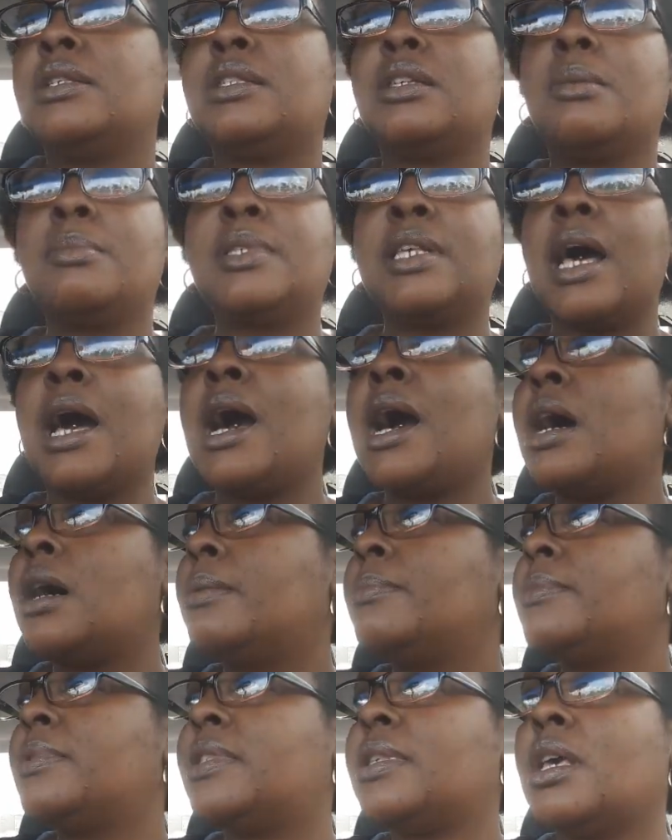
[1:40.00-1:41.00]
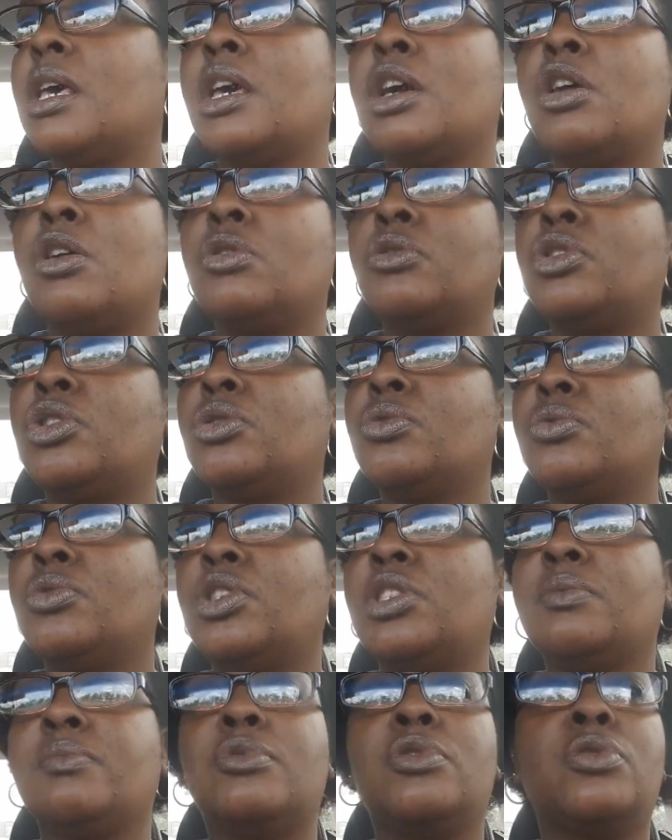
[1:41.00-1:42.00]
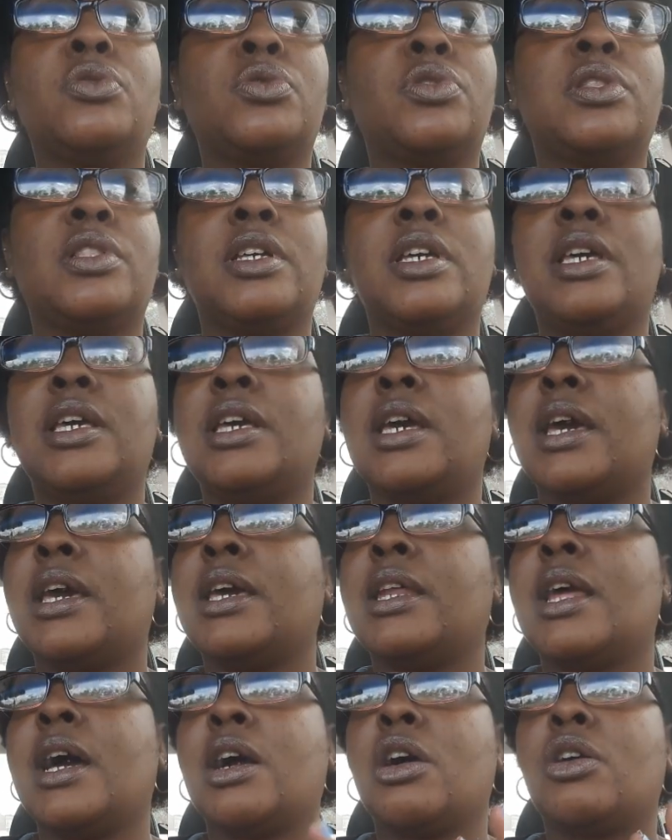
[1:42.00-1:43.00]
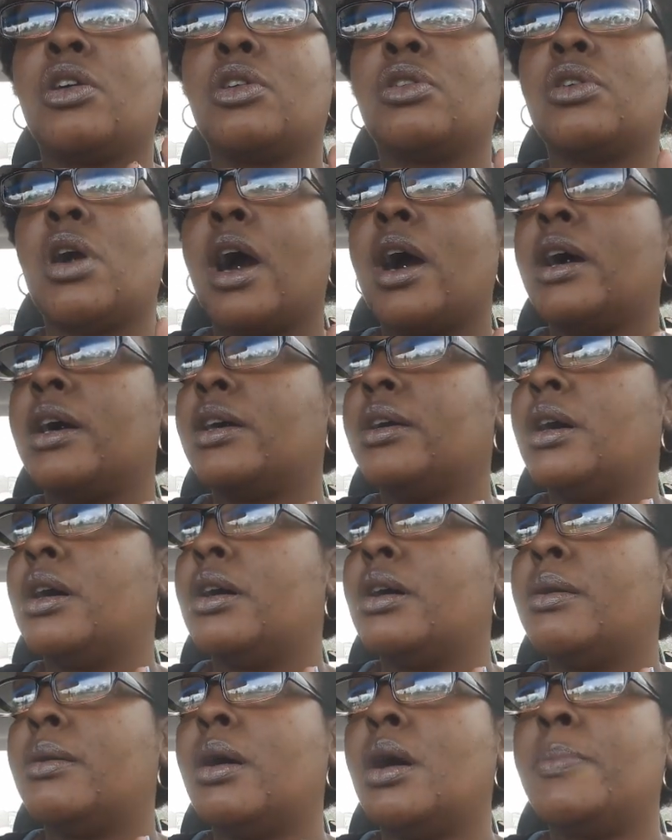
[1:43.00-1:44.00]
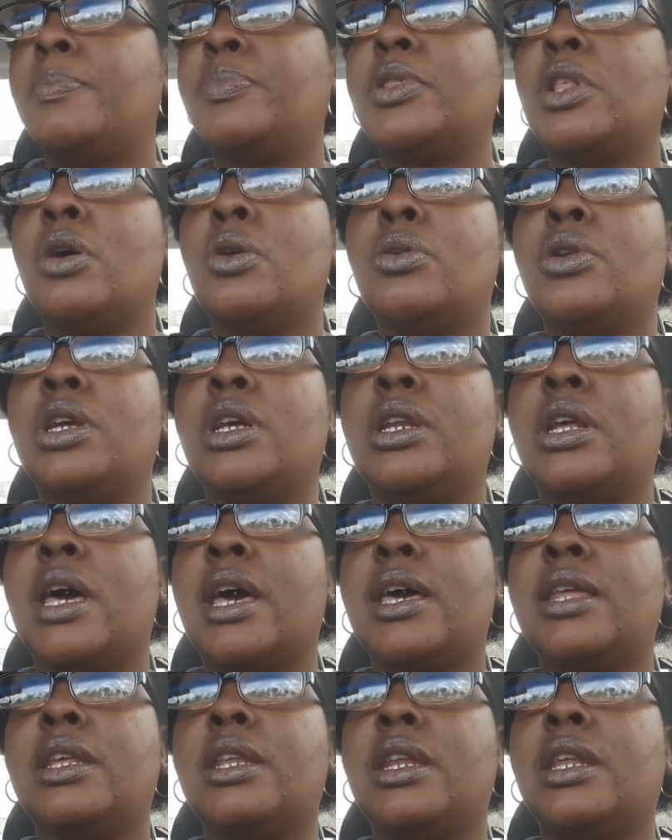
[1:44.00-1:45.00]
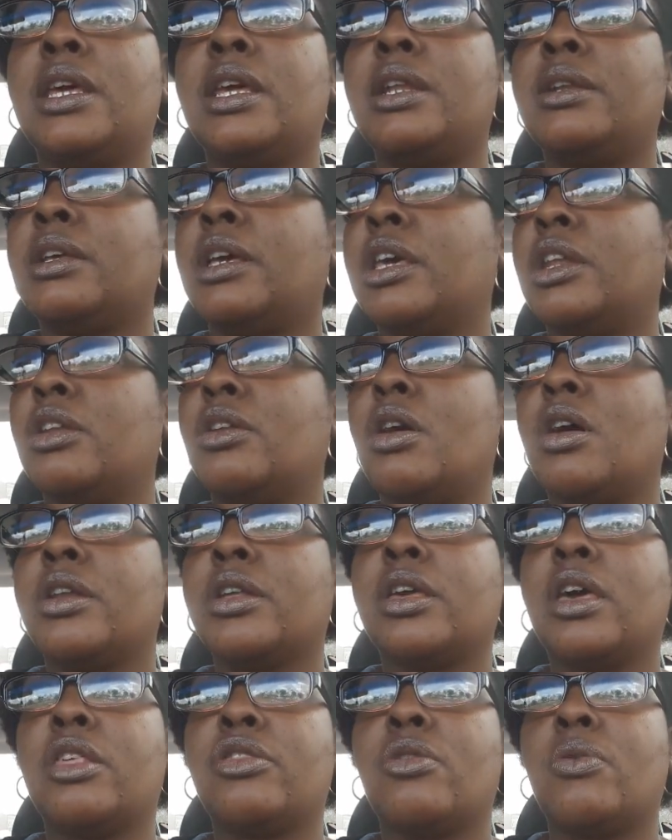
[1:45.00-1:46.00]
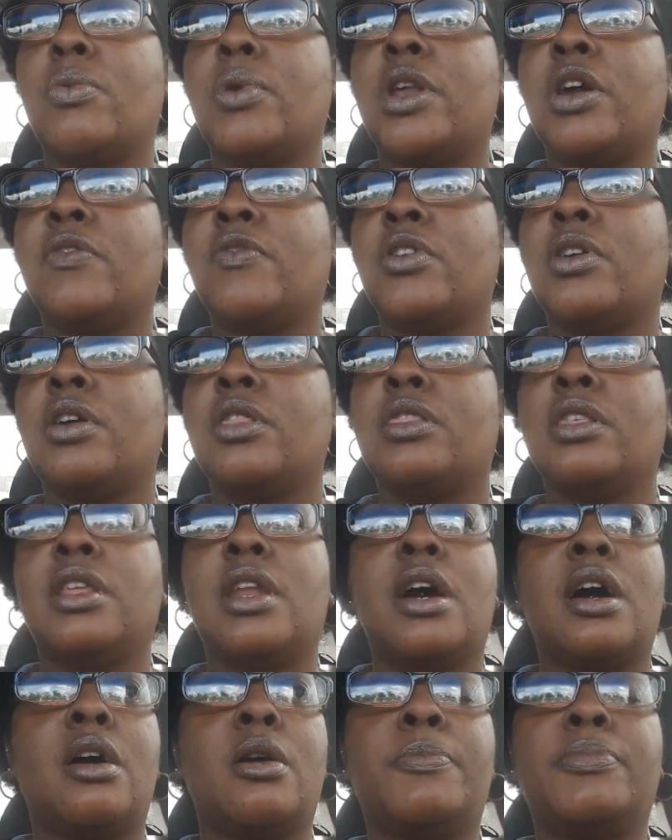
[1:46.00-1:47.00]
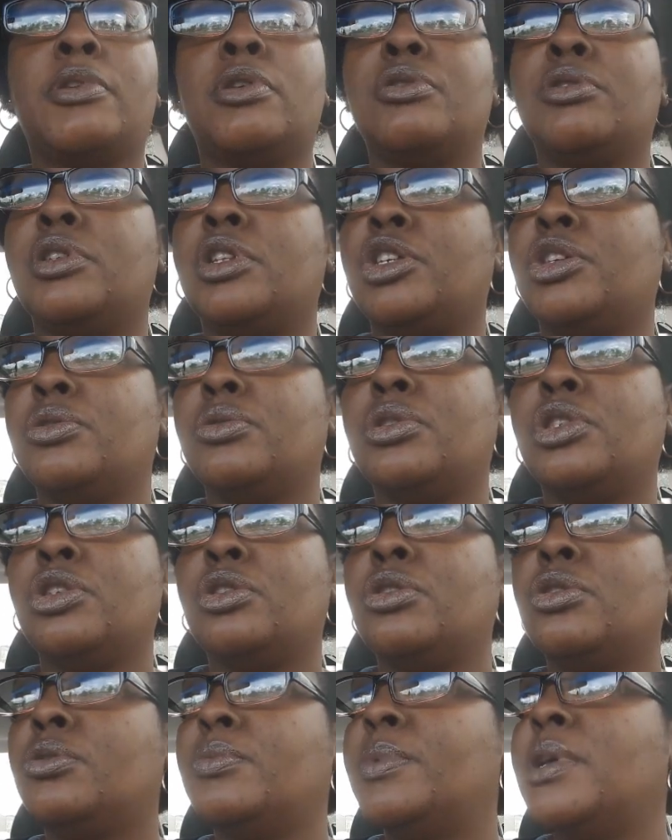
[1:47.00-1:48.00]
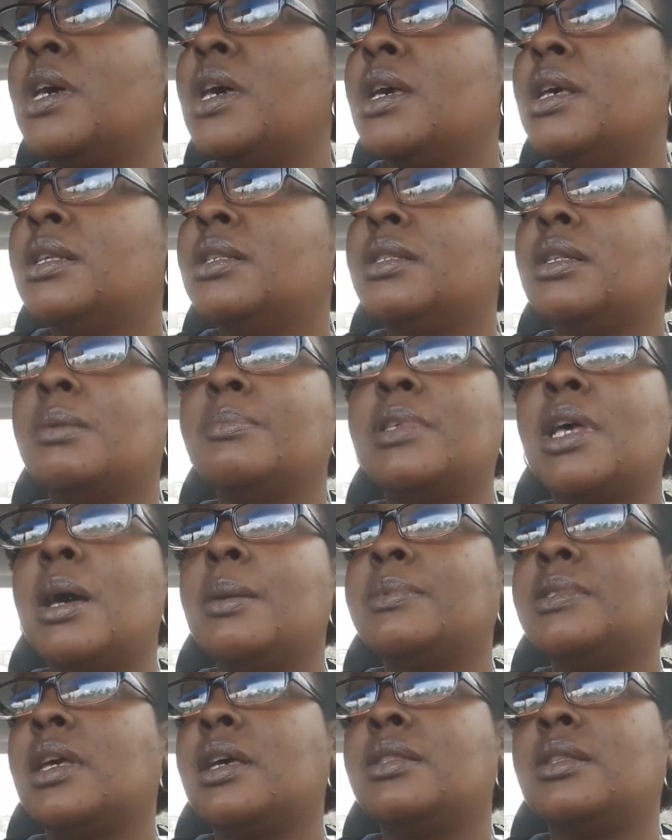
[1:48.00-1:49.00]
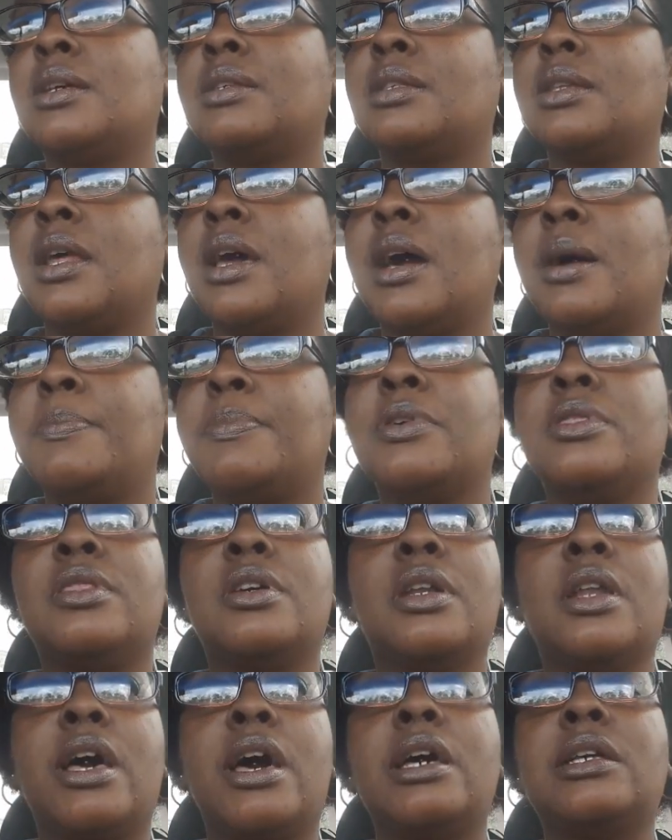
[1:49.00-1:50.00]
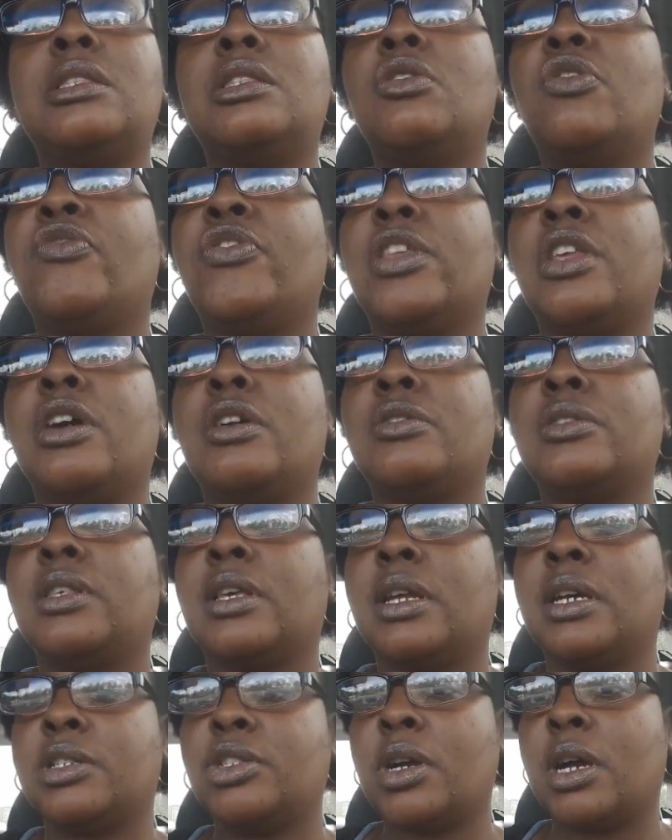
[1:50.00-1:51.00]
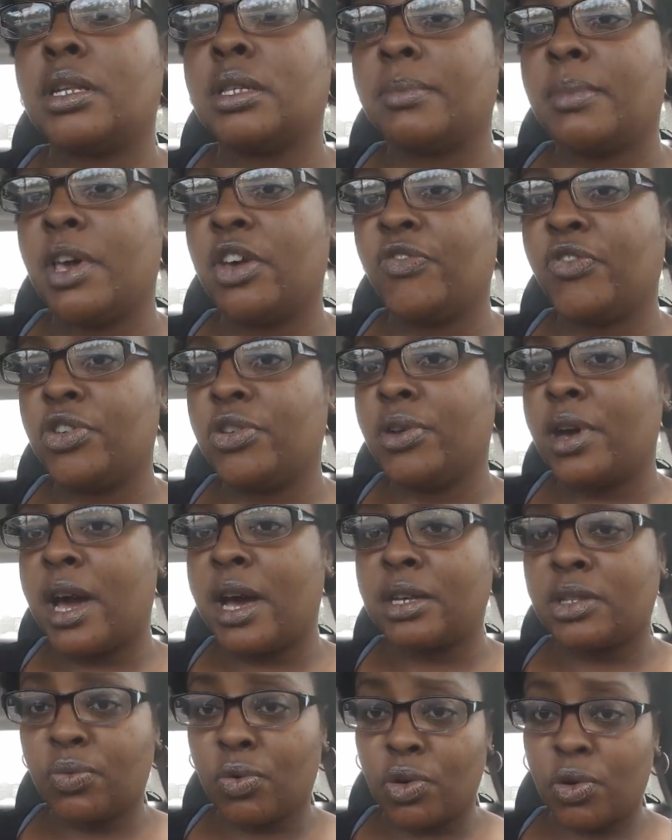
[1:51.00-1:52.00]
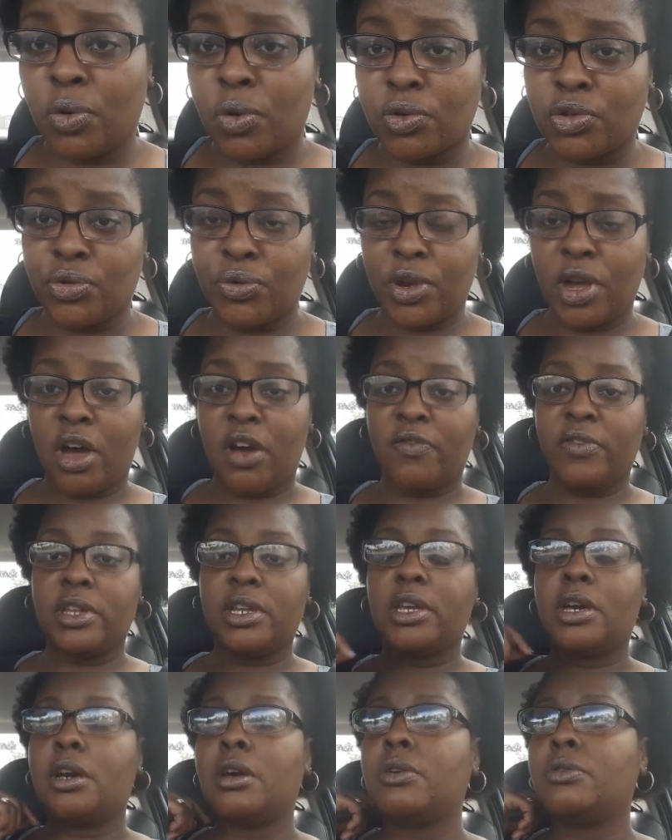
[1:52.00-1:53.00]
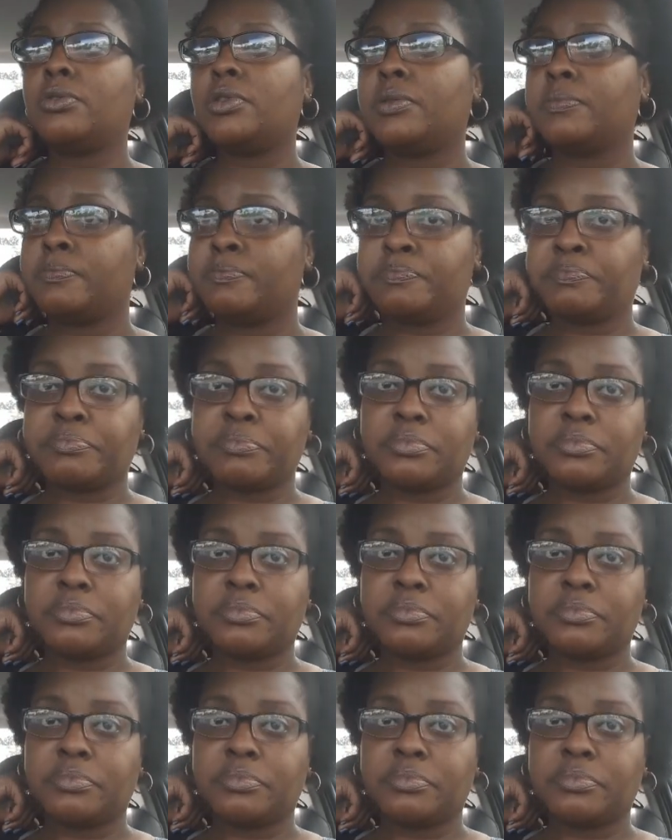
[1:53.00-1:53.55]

Sometimes it goes through smoothly and I, I uh, upload it, edit it, get it all together or whatever, and then I upload it to YouTube. Sometimes that doesn't happen. The last two videos that I tried to make for you guys were grocery haul videos.